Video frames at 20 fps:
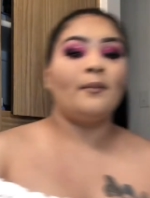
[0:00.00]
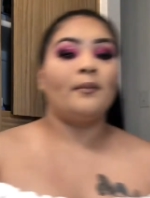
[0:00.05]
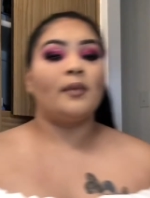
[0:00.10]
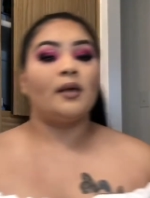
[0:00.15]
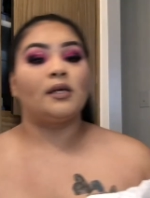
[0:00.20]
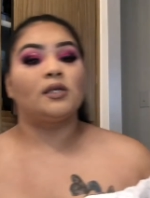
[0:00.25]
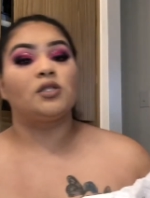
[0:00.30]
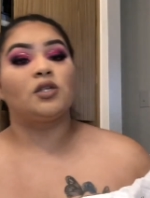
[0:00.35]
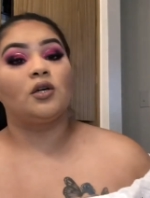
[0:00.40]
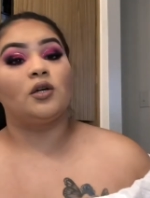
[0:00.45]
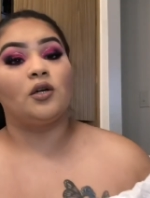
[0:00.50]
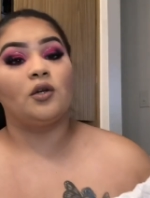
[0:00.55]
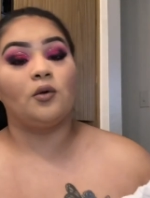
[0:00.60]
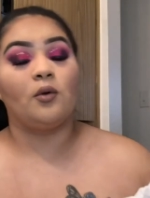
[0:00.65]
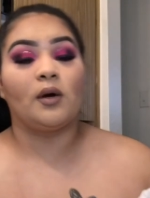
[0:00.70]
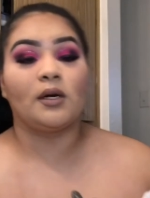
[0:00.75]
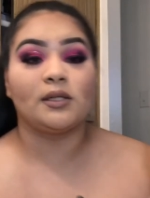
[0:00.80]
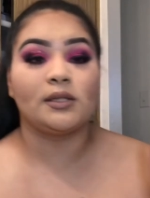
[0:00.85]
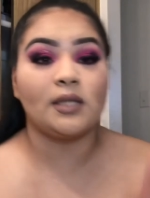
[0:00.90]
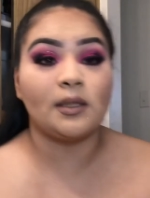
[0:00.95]
Make sure you
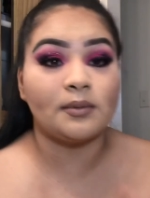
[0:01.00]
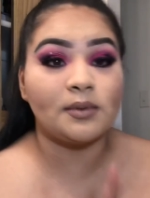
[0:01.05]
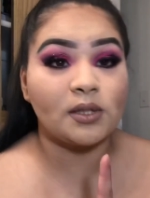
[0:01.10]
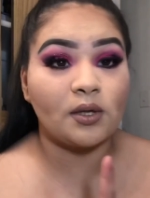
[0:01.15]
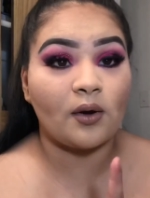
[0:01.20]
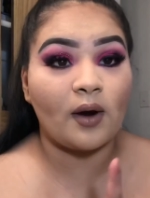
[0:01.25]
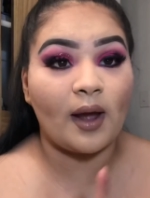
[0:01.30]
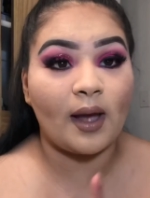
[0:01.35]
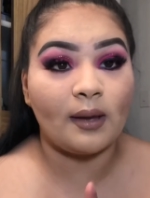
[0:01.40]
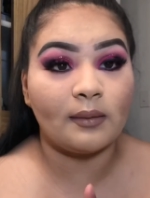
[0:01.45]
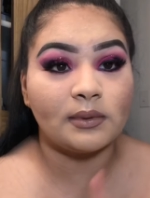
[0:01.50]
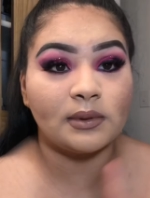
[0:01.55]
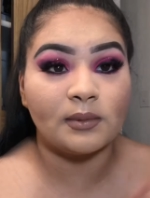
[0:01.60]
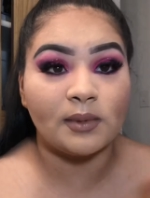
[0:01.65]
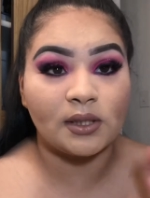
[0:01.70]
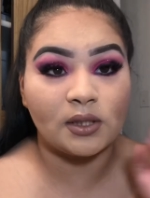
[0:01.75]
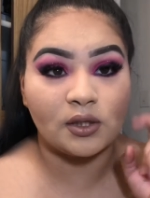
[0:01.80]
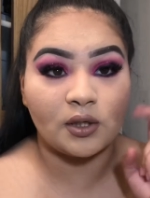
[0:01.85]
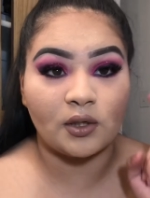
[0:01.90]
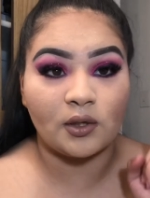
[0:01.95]
are subscribed.
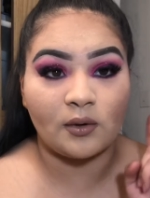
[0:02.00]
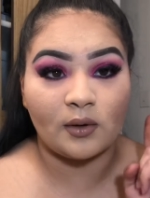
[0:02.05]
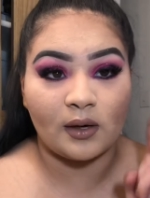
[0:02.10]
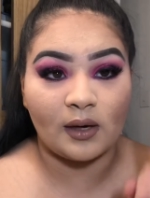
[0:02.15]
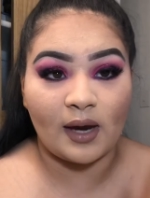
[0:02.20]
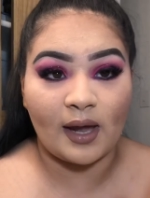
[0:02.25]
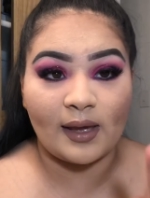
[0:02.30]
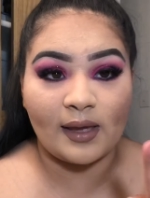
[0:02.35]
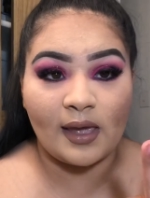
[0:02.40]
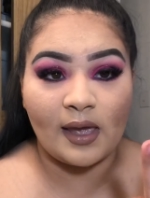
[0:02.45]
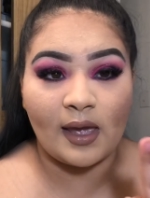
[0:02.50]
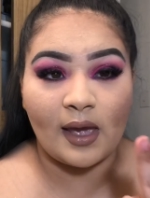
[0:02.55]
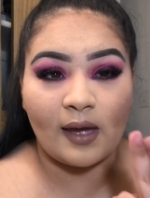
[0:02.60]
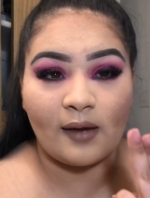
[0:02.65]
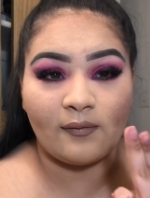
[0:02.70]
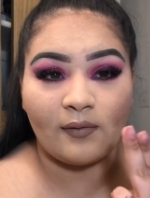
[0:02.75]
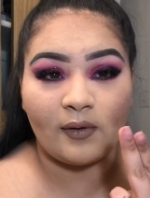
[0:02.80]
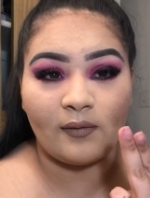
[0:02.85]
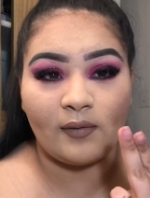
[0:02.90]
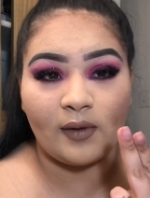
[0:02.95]
Make sure you are liking
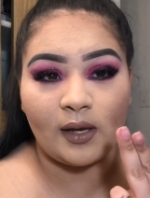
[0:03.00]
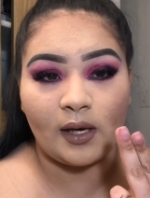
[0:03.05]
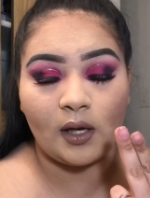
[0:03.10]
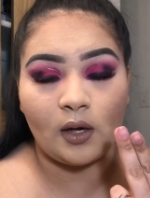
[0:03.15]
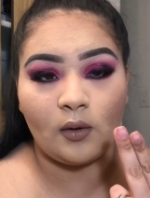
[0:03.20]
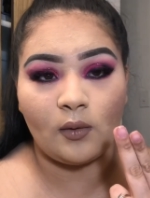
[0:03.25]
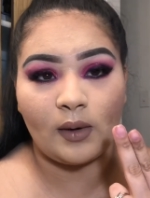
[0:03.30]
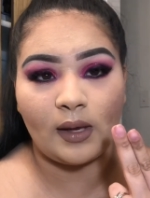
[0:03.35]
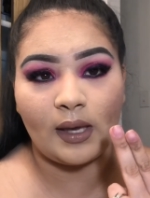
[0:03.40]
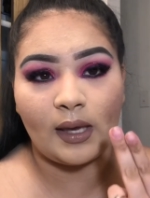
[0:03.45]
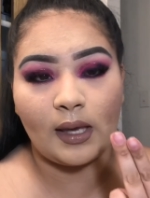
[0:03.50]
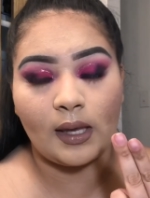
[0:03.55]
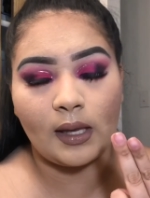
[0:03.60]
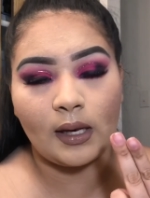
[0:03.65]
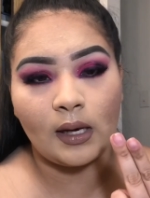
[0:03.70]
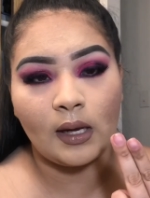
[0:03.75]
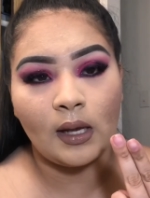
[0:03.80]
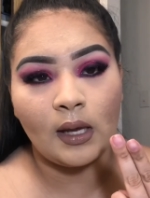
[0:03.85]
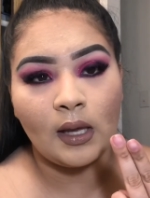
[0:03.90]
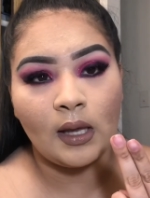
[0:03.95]
every video
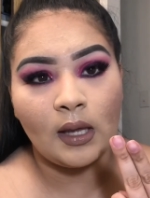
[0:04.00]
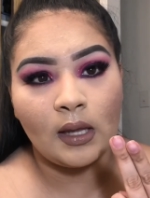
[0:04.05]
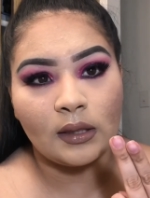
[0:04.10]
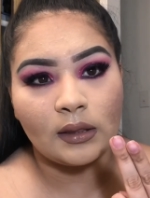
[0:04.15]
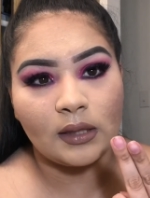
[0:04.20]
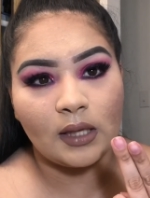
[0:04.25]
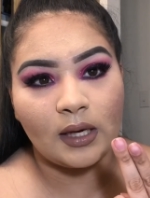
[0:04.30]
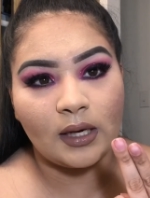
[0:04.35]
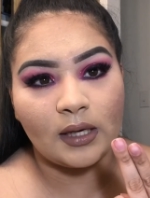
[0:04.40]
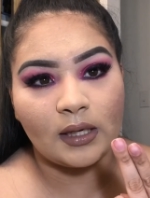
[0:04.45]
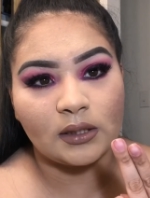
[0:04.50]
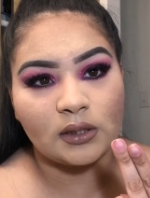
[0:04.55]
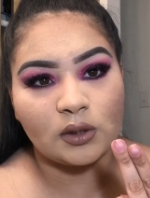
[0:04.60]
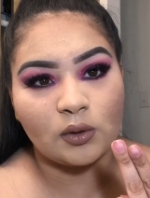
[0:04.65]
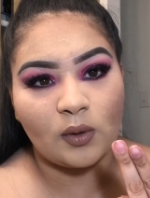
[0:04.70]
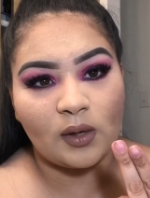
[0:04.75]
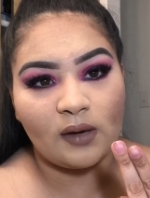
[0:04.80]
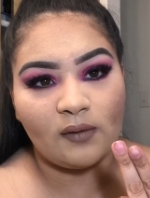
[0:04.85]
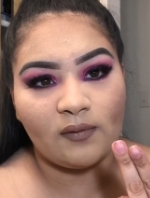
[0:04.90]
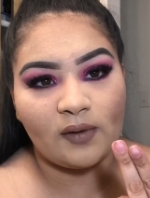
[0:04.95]
in the
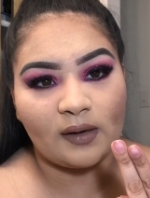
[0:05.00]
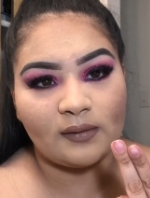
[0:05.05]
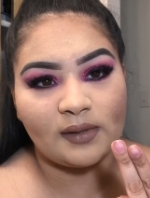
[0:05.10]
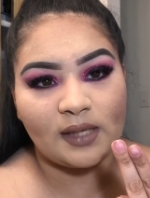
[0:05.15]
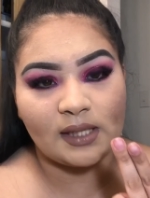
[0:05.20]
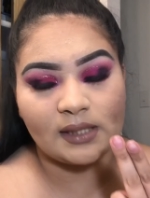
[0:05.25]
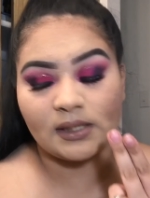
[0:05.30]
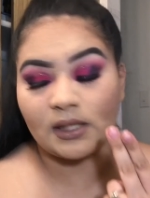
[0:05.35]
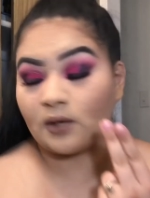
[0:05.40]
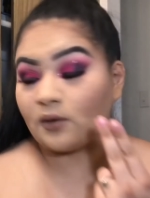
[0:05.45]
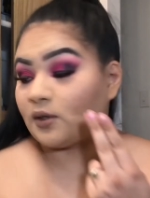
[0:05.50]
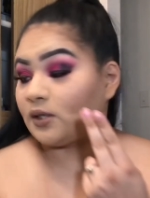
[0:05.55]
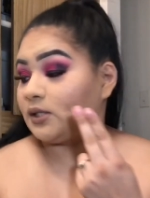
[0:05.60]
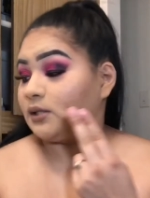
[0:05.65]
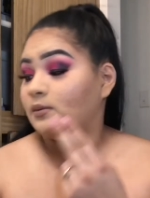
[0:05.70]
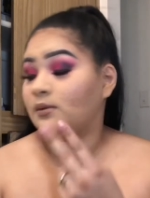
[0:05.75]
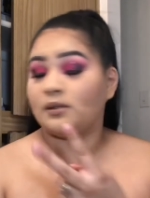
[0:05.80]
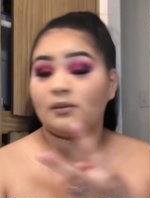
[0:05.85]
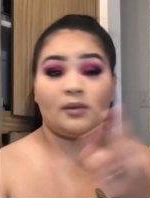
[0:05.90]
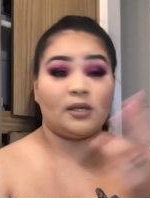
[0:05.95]
25 days of
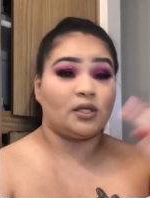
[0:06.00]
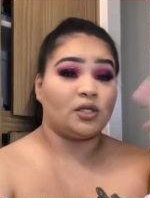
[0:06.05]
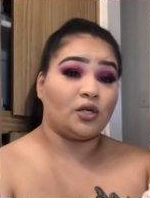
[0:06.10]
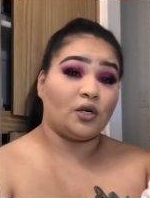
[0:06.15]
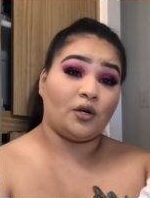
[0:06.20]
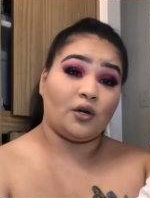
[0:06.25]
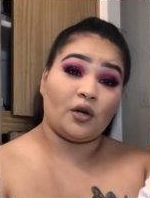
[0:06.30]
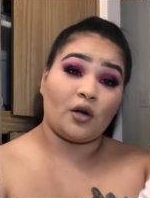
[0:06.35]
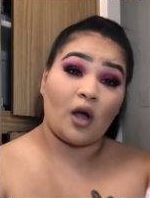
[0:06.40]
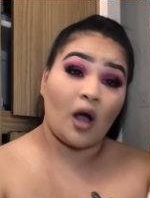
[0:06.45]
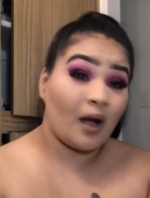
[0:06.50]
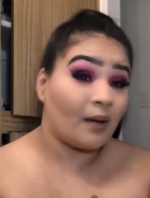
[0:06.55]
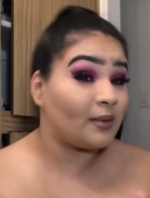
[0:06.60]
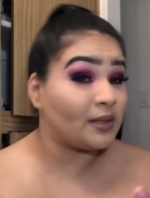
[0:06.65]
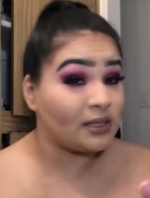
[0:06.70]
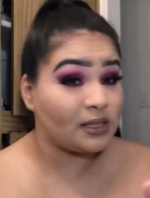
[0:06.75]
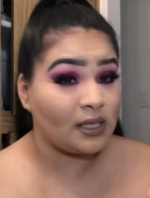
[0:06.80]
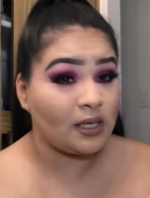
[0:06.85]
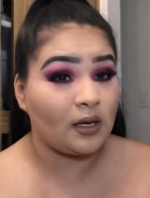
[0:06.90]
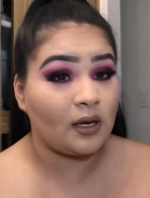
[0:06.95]
Christmas. Make sure you're
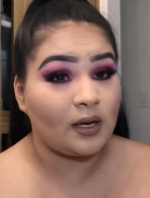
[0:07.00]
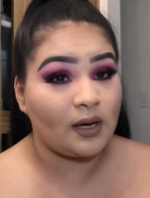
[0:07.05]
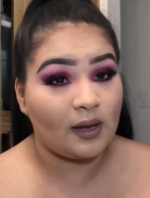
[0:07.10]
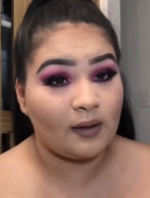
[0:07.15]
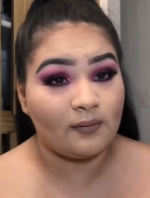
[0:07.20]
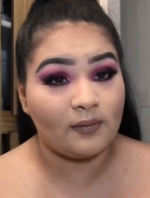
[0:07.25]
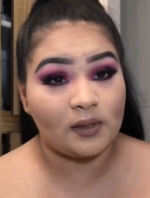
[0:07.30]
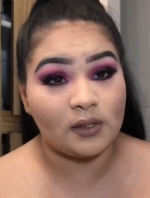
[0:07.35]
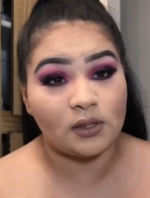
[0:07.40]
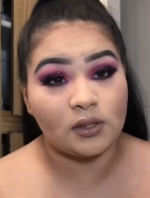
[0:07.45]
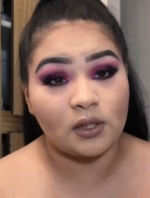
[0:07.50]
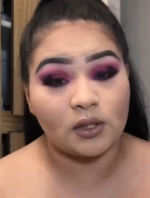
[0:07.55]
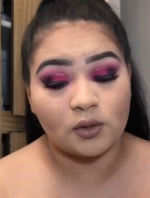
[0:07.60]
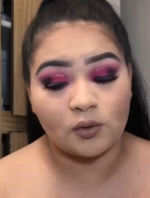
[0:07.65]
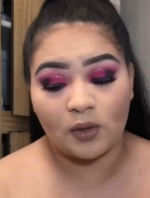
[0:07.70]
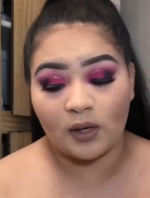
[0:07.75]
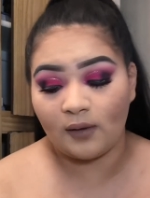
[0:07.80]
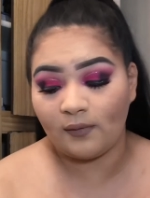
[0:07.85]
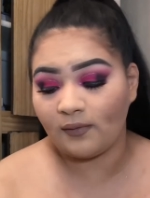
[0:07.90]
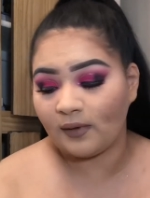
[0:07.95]
commenting on every
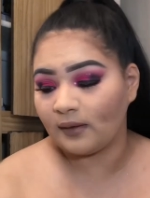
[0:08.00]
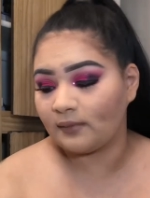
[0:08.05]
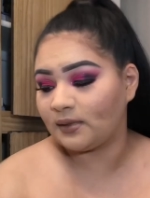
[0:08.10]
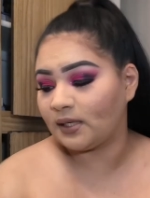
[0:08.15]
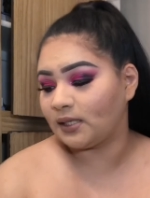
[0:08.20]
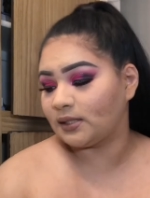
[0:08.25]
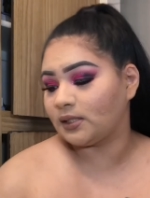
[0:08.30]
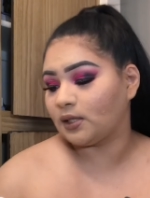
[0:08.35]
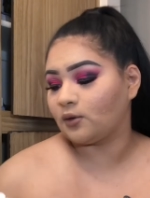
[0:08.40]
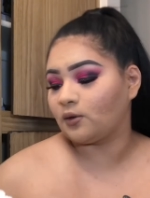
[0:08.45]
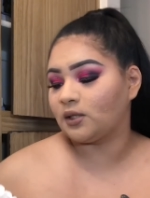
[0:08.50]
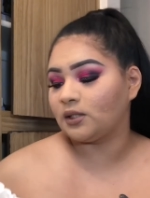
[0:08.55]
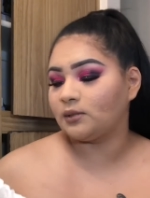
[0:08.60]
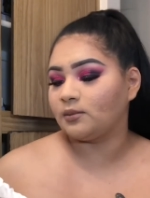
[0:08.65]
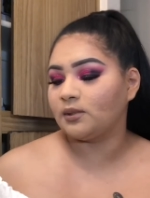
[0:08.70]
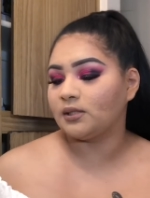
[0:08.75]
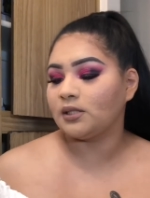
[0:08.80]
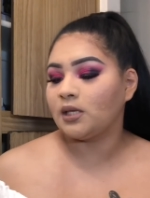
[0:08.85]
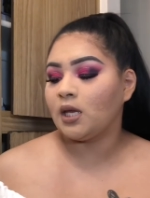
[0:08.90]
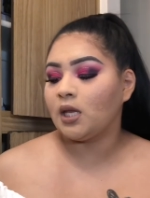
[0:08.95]
25 days of Christmas.